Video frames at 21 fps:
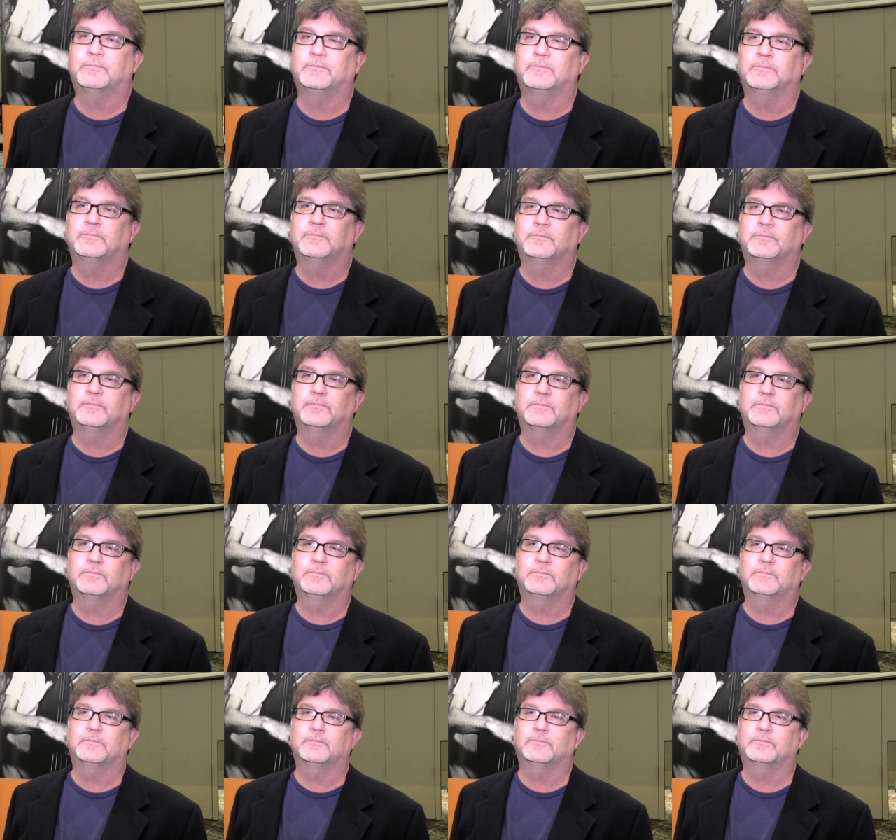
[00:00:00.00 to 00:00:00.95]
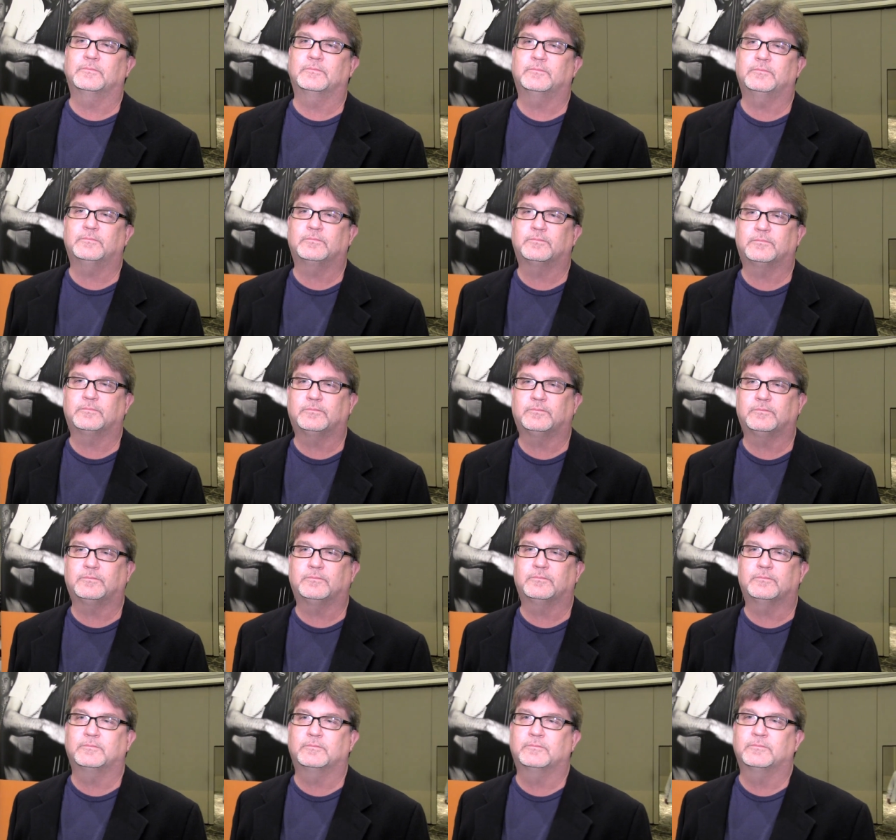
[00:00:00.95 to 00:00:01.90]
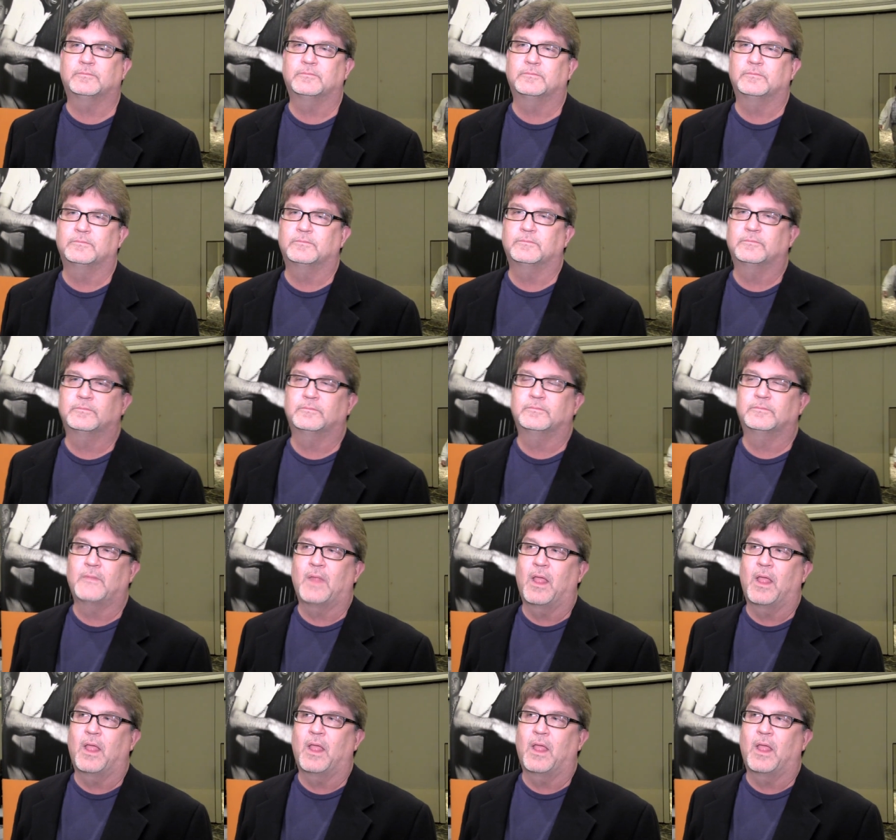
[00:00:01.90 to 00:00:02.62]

big band festivals in the United States like this?